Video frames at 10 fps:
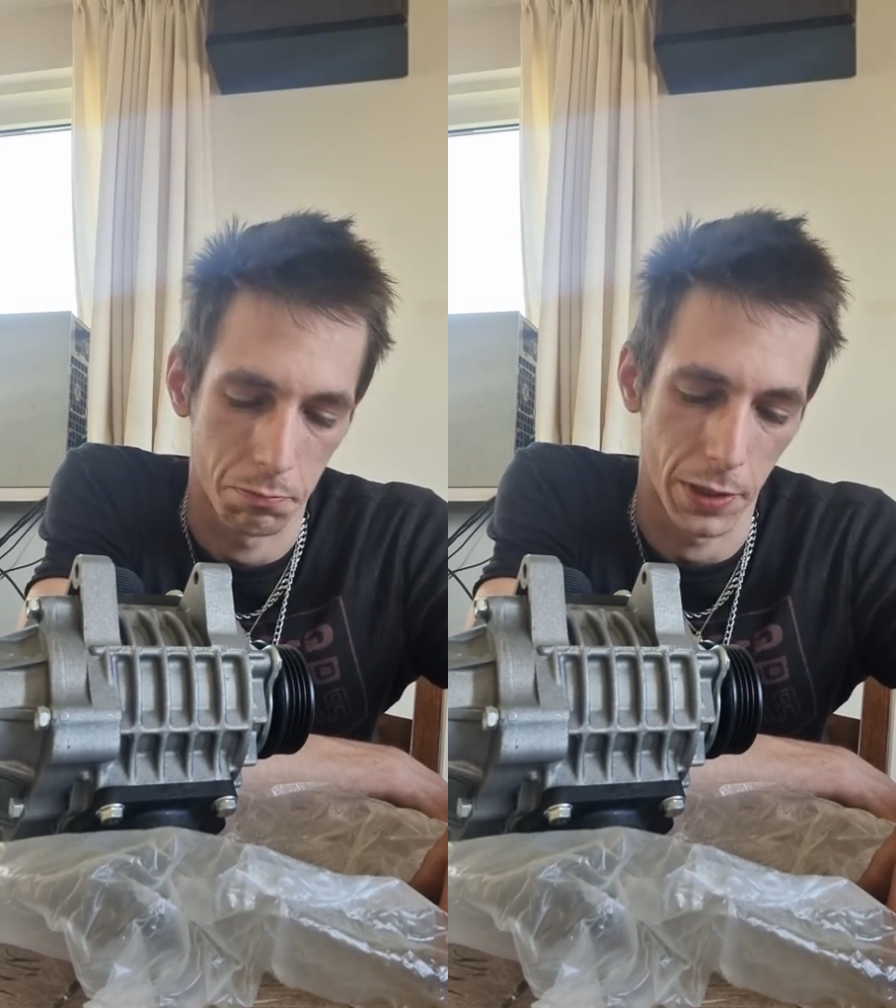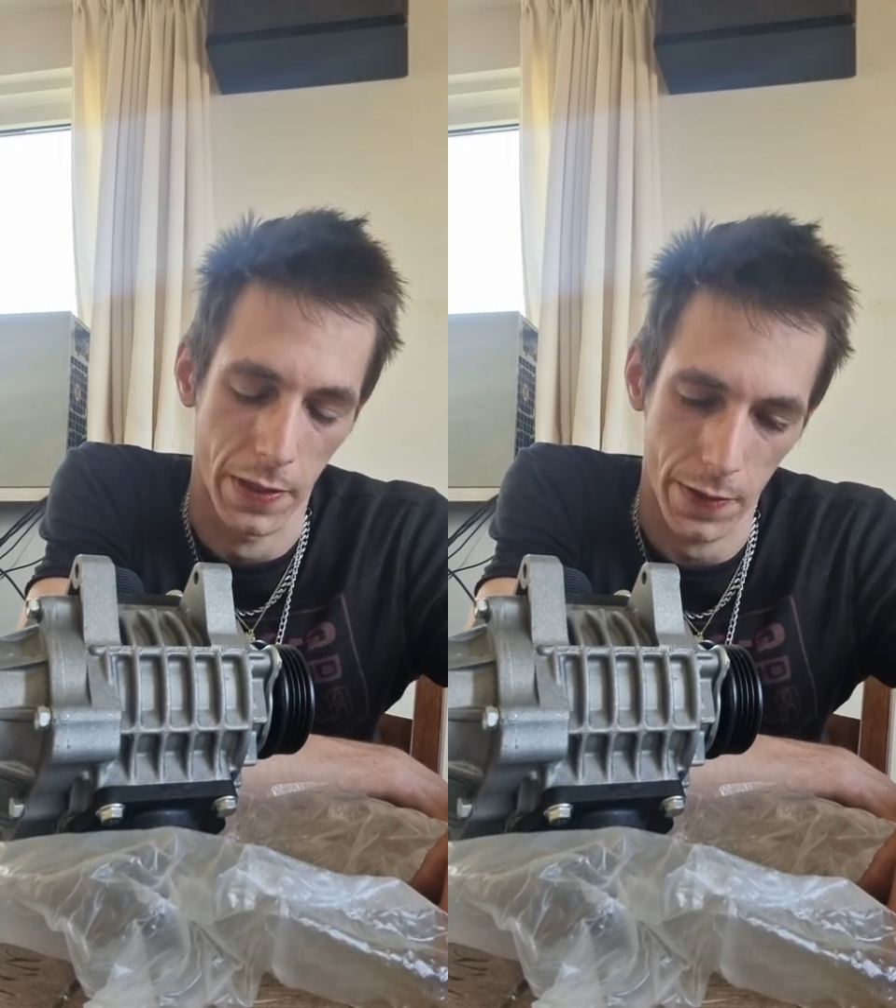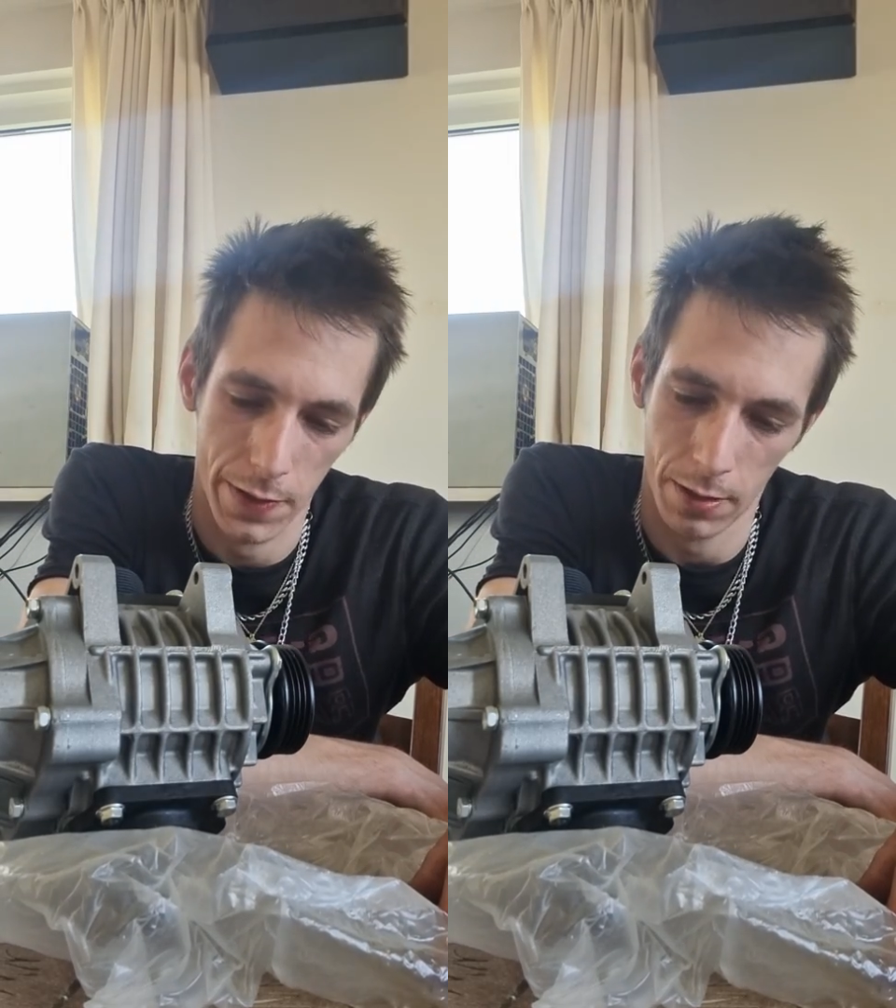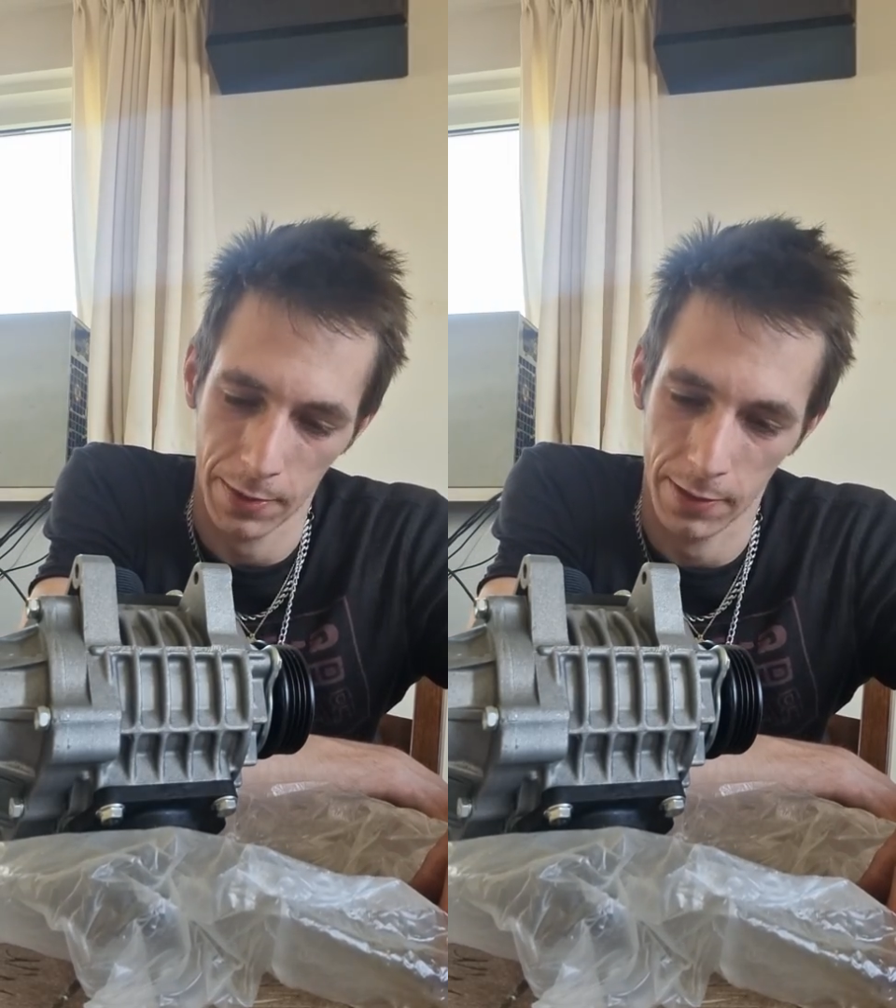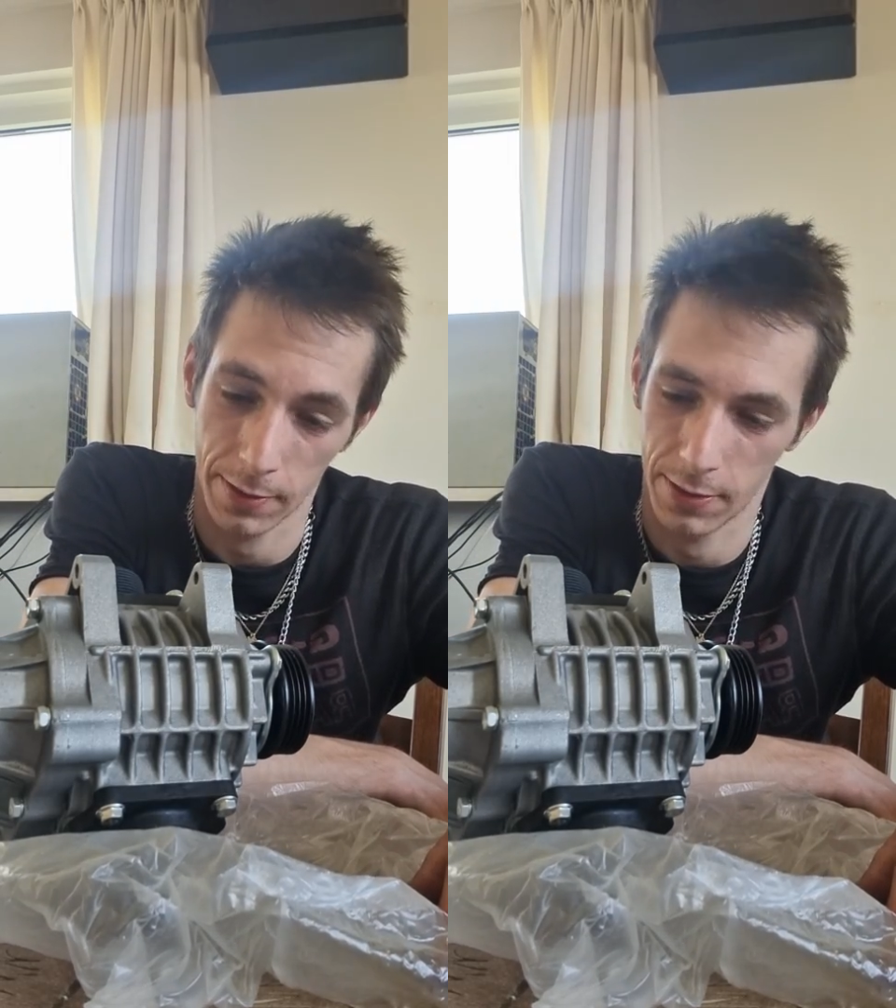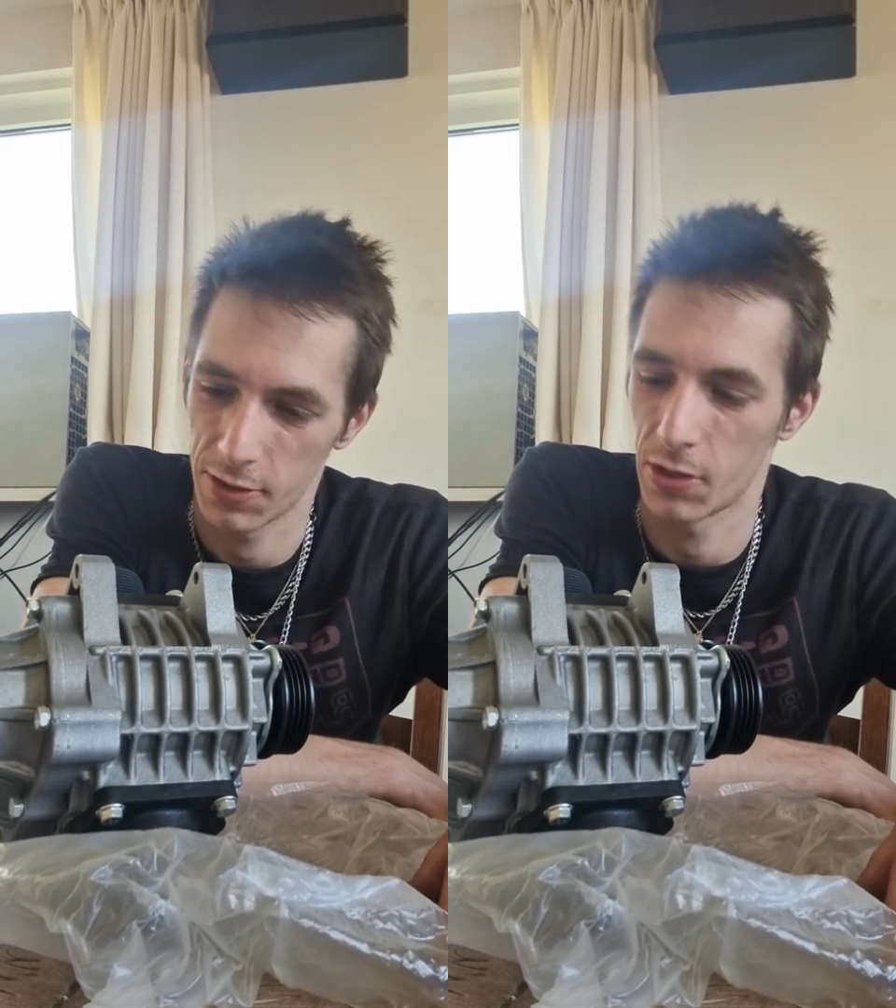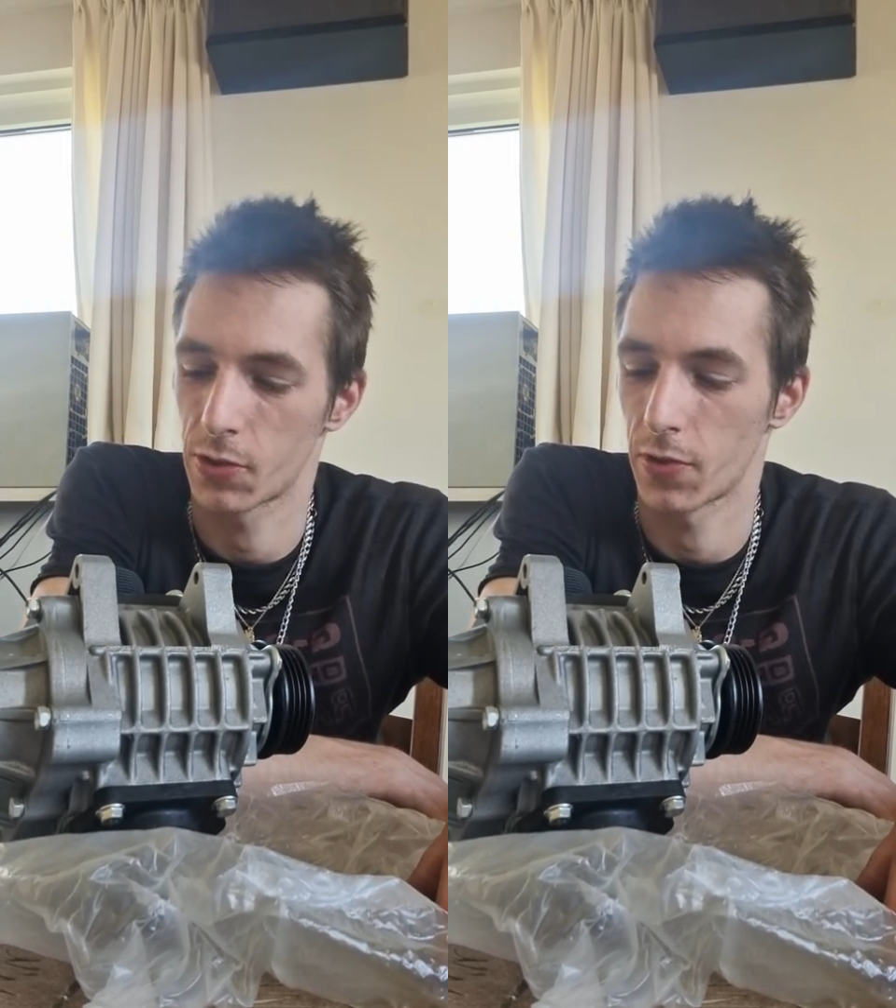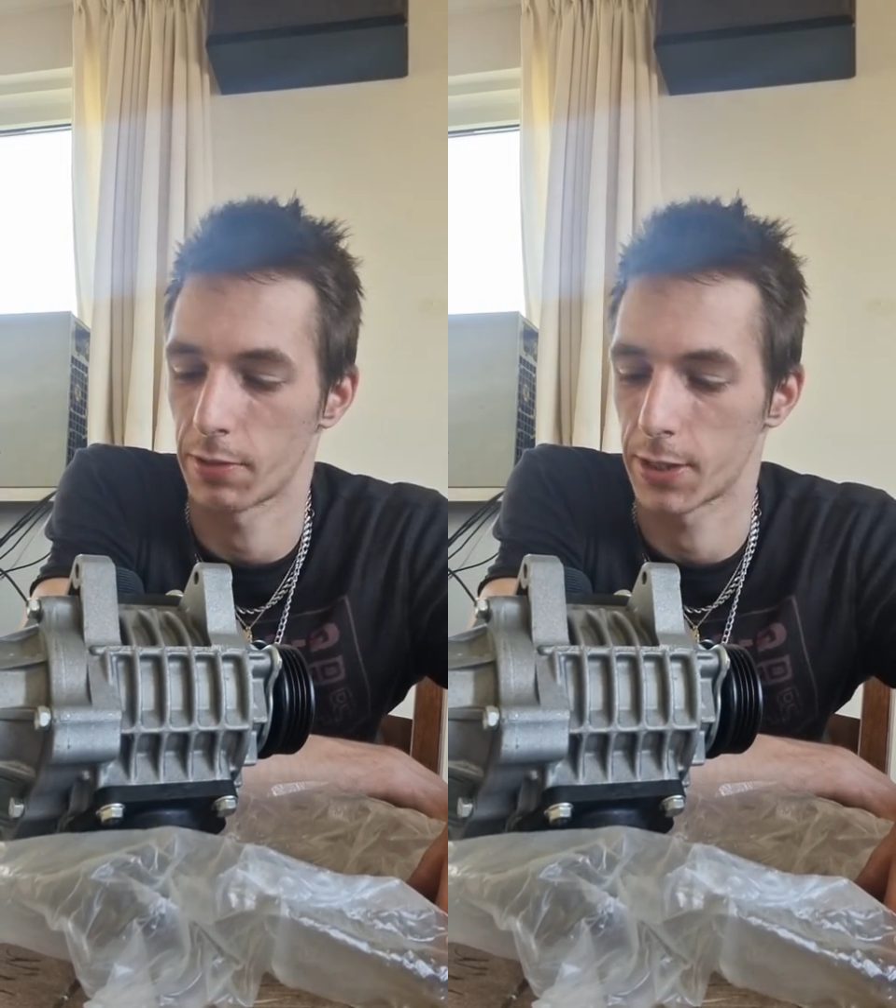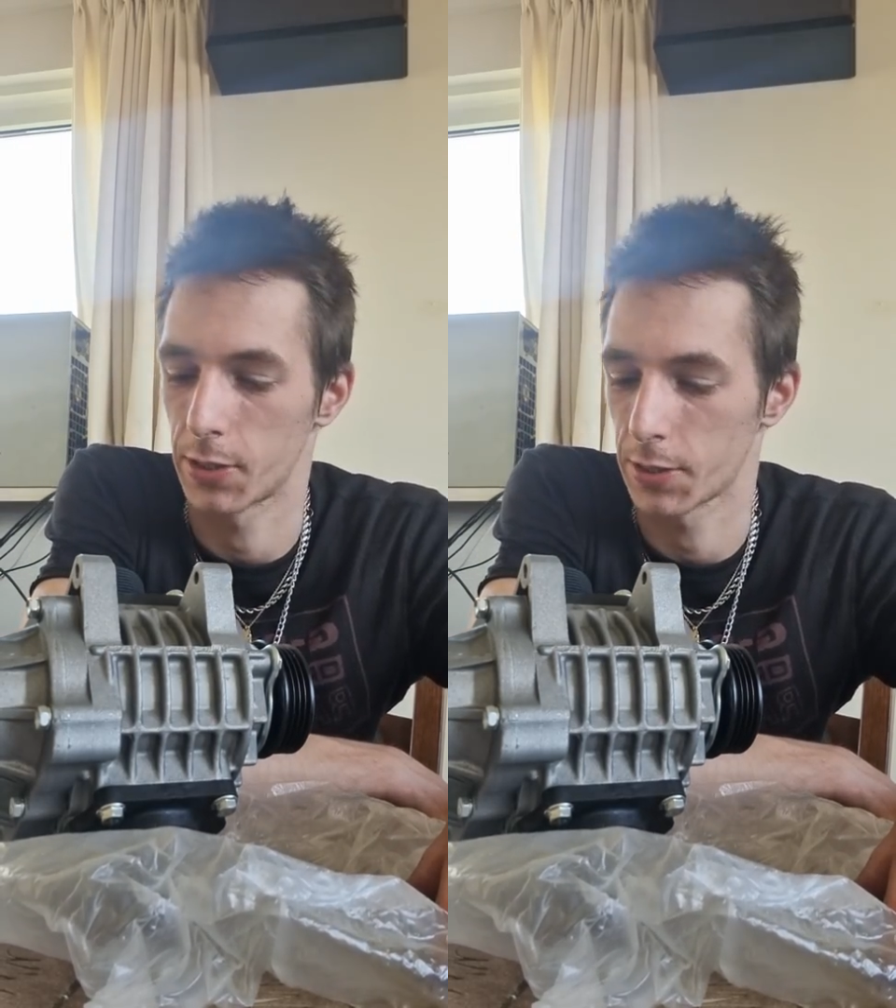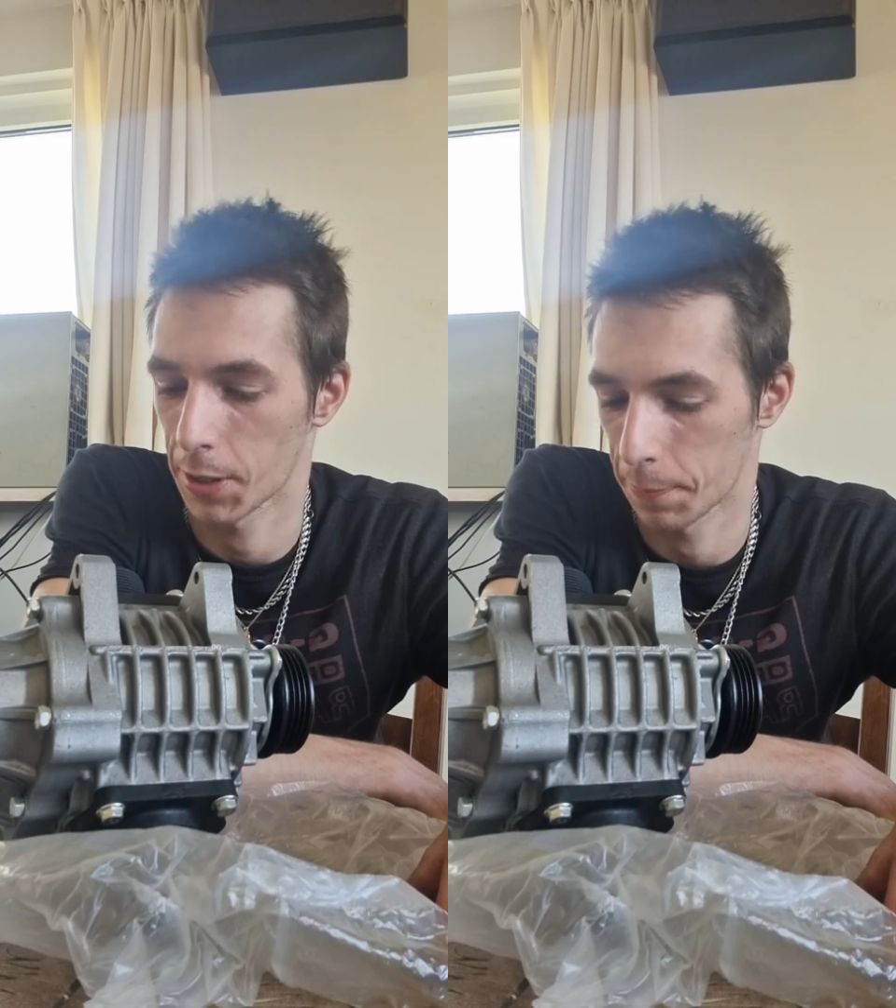But this, I mean, it looks very
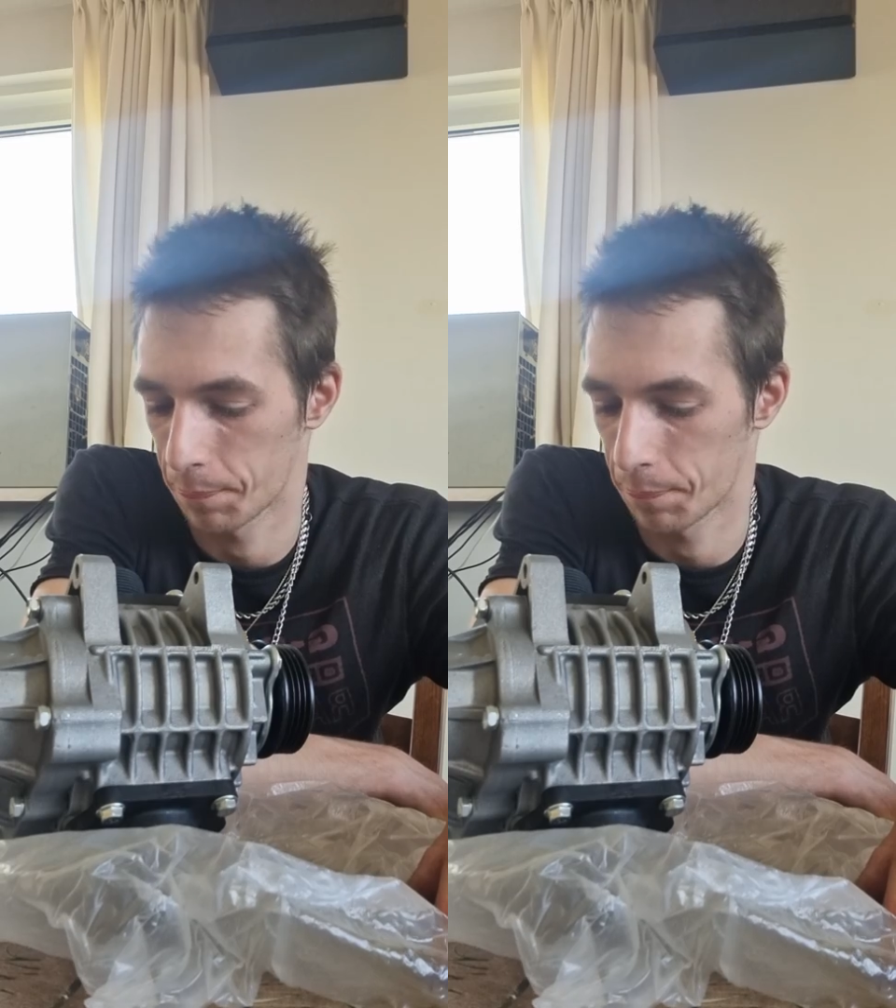good,